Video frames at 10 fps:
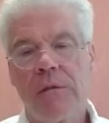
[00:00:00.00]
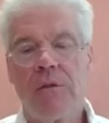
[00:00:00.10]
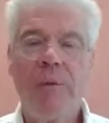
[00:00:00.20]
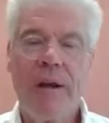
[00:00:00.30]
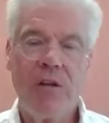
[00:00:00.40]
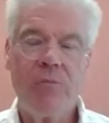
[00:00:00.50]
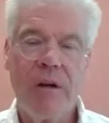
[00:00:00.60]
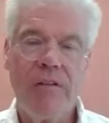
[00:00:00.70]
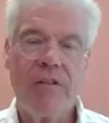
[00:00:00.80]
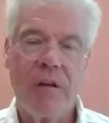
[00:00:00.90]
who manage
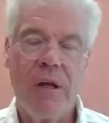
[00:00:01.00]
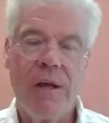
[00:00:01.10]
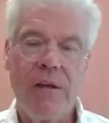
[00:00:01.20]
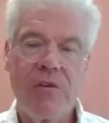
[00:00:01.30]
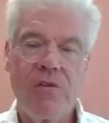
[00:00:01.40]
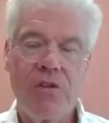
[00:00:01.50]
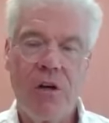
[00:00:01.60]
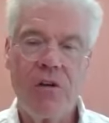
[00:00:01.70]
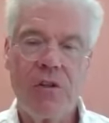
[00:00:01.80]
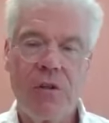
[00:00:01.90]
money for clients are
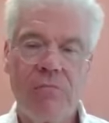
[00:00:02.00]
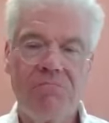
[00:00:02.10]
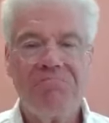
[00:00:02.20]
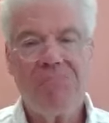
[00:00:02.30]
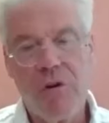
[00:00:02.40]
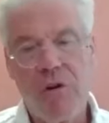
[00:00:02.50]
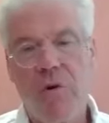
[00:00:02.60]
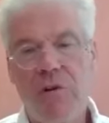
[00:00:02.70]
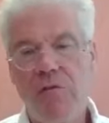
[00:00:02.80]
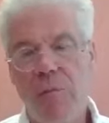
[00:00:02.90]
charging three
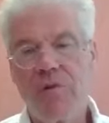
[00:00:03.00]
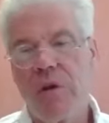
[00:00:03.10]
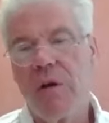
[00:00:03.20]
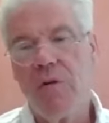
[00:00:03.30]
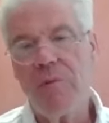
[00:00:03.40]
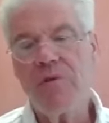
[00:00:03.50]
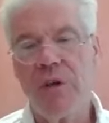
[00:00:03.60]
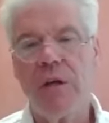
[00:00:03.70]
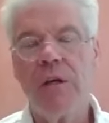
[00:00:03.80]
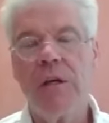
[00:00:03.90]
quarters of a percent or a
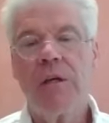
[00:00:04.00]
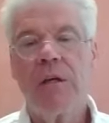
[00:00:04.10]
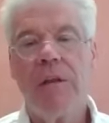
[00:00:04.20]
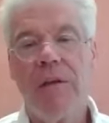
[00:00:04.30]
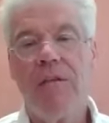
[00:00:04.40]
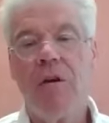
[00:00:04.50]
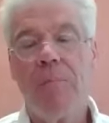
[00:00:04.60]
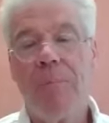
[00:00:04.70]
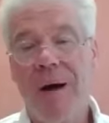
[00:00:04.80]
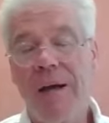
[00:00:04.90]
percent and then
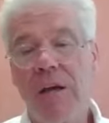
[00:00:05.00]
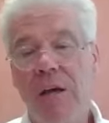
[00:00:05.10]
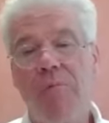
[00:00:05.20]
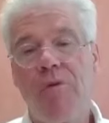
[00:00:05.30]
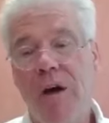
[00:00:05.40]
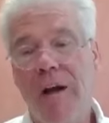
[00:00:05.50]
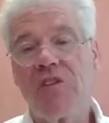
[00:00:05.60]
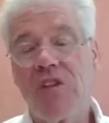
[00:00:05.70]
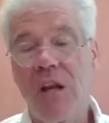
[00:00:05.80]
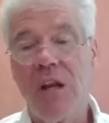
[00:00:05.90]
they're buying
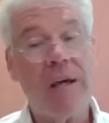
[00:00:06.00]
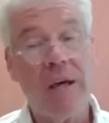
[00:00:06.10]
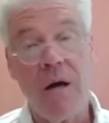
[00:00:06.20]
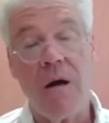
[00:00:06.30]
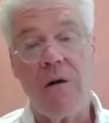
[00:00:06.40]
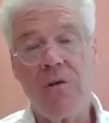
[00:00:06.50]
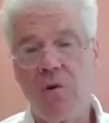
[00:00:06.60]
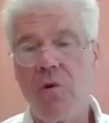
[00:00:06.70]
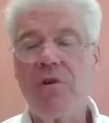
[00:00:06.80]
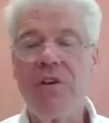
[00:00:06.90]
products like ours
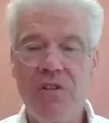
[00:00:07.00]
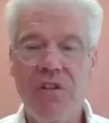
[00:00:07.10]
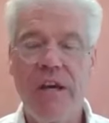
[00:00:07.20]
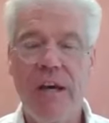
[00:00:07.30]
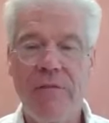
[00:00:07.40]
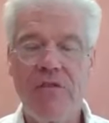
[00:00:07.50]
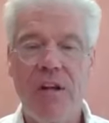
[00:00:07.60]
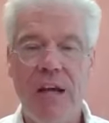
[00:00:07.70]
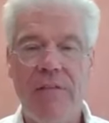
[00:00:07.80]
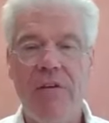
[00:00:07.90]
or ETFs
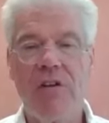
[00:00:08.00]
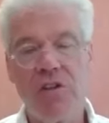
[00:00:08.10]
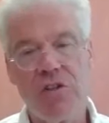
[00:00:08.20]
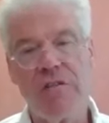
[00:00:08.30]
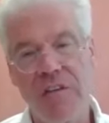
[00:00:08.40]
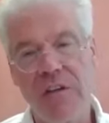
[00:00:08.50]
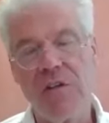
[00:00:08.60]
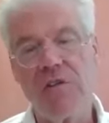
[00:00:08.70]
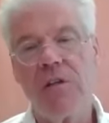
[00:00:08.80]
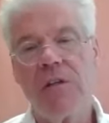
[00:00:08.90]
that have additional
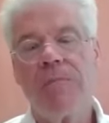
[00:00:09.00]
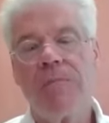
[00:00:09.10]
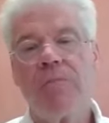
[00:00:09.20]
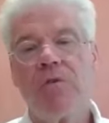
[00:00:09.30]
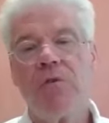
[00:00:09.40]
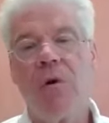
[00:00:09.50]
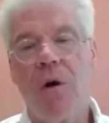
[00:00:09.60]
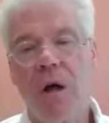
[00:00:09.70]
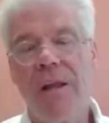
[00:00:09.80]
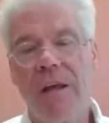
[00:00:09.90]
fees. So,
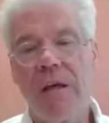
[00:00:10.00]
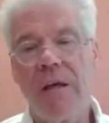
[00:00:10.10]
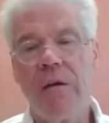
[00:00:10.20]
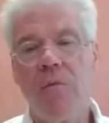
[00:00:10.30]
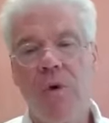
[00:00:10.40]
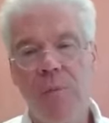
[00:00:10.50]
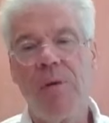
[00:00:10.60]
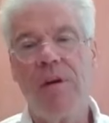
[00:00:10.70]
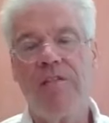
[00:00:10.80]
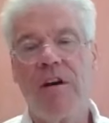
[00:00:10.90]
all in, we
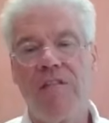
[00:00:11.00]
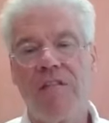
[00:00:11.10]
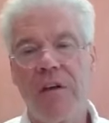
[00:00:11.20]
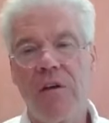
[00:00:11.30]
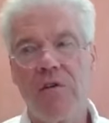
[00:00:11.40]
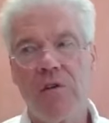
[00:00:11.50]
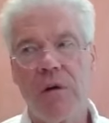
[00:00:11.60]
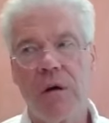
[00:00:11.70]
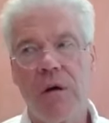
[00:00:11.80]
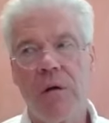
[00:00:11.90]
believe our fees
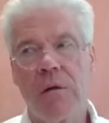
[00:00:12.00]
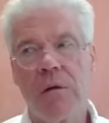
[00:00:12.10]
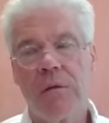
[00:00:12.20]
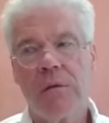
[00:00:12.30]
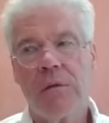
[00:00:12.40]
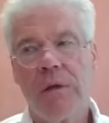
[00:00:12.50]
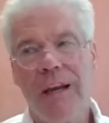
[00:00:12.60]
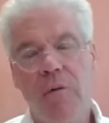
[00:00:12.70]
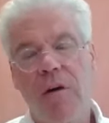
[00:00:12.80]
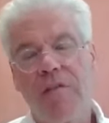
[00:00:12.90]
are
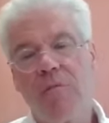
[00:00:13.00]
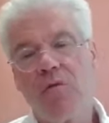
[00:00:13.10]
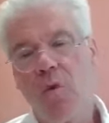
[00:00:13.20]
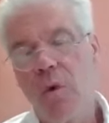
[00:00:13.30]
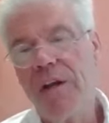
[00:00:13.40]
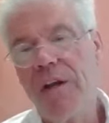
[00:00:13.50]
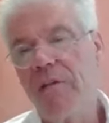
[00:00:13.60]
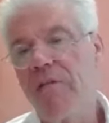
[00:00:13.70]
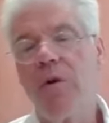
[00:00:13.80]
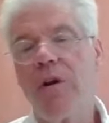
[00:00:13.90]
anywhere from 20 to
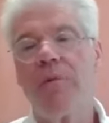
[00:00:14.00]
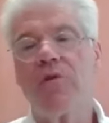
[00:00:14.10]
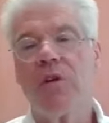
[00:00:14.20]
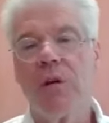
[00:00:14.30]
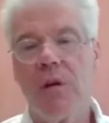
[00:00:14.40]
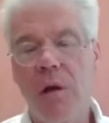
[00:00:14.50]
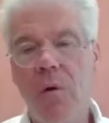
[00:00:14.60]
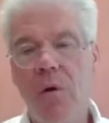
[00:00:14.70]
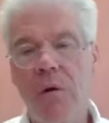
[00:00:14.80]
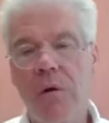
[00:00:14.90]
40%
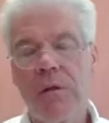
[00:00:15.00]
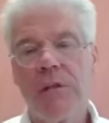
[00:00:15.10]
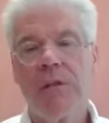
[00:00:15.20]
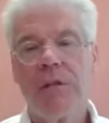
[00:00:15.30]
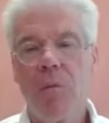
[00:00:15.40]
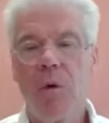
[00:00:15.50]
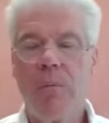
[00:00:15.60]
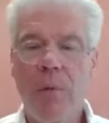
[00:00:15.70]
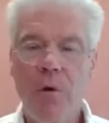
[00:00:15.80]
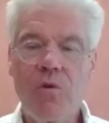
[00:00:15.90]
lower than
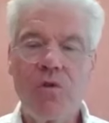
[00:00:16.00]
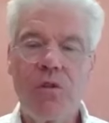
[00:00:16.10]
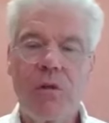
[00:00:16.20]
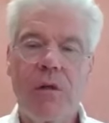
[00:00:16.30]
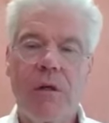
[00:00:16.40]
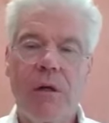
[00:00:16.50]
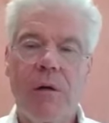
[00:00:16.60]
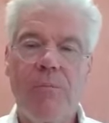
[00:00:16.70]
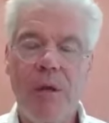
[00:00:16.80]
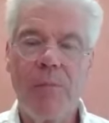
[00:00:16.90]
what most
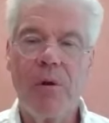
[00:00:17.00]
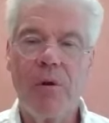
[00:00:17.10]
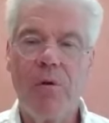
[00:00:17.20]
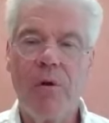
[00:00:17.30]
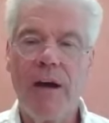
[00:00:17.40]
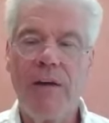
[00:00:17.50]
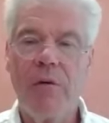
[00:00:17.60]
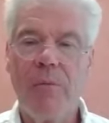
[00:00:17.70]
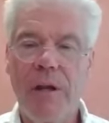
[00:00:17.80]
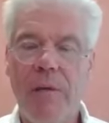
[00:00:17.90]
um, people who have
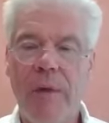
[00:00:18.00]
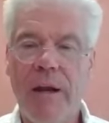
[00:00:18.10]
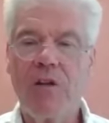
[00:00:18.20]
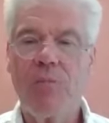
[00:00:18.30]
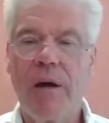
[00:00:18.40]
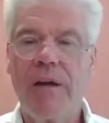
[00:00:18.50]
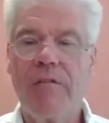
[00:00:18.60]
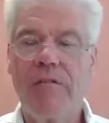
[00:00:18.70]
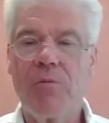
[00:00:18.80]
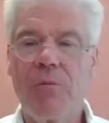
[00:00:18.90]
their money managed by an
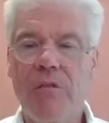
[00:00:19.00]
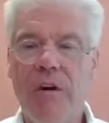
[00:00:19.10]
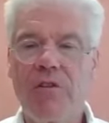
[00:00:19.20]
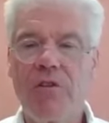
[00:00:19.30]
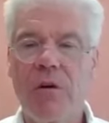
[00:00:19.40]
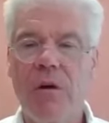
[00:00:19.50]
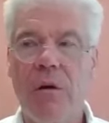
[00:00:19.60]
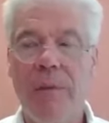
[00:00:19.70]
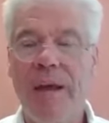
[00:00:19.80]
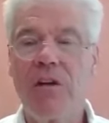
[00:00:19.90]
investment advisor
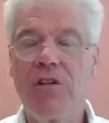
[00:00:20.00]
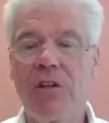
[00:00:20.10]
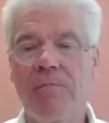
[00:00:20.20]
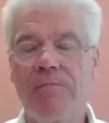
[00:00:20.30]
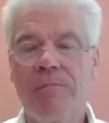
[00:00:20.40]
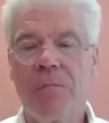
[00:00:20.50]
are managing,